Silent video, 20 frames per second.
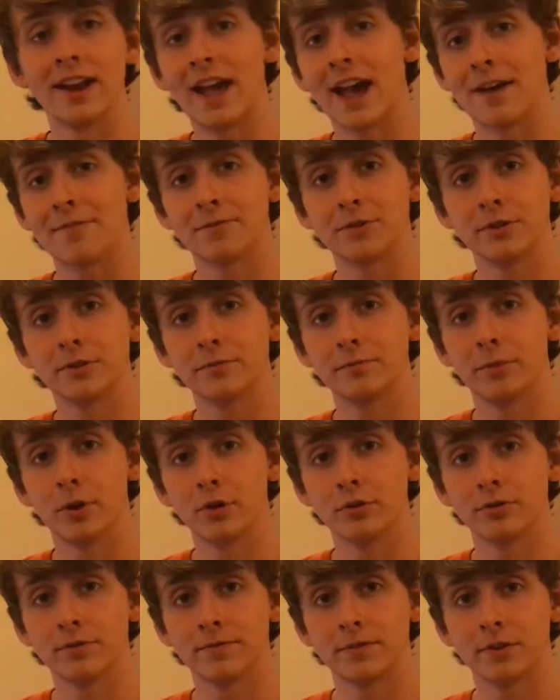after
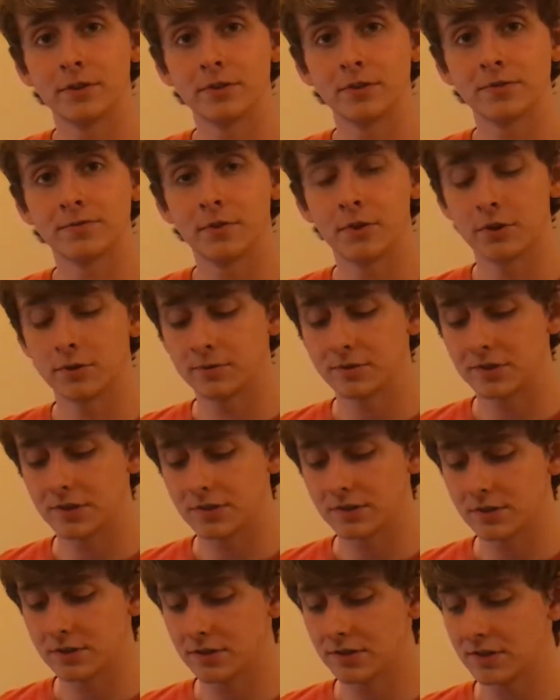both of those
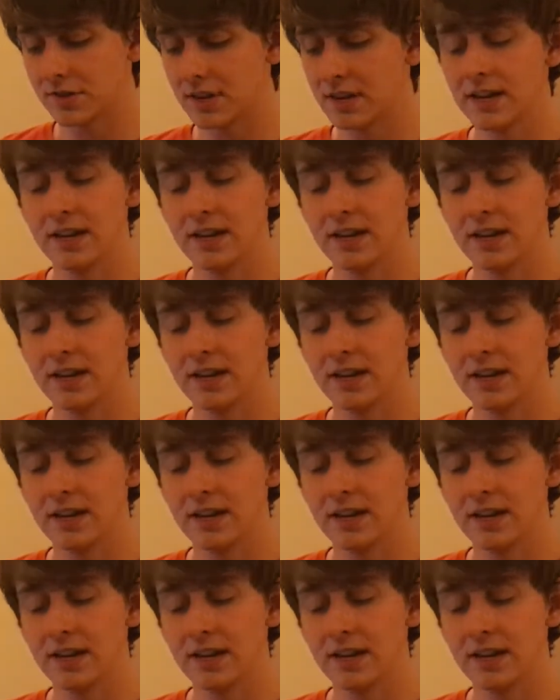photoresistors,